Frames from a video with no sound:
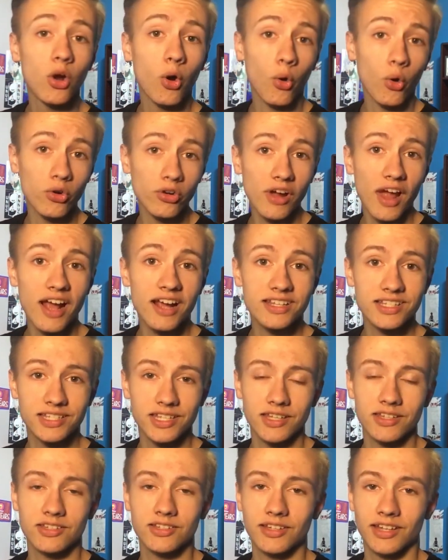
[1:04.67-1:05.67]
or
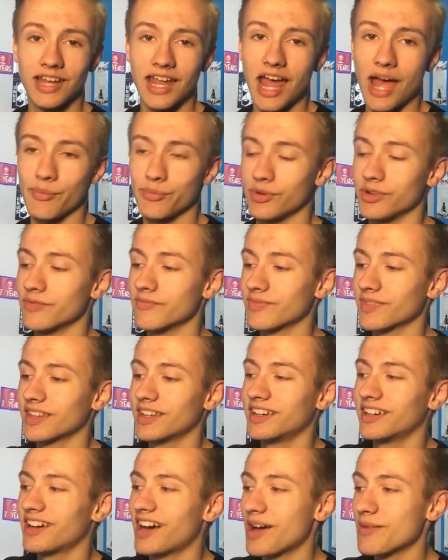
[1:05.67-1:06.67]
accidents could happen.
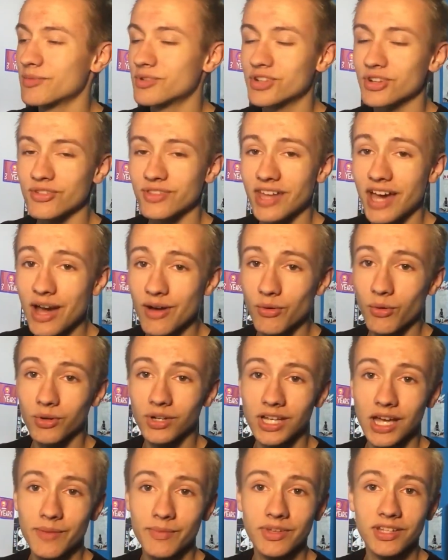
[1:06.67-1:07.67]
I'm sure that won't
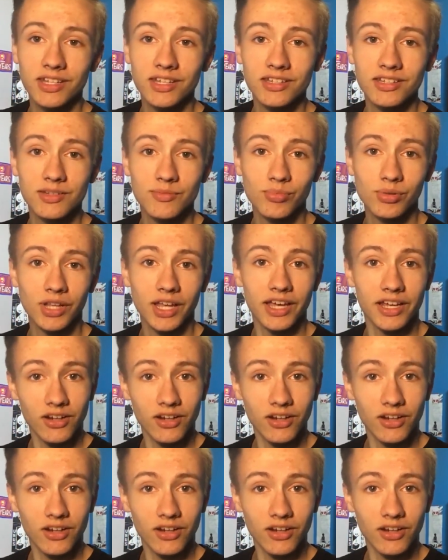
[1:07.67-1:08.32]
come into play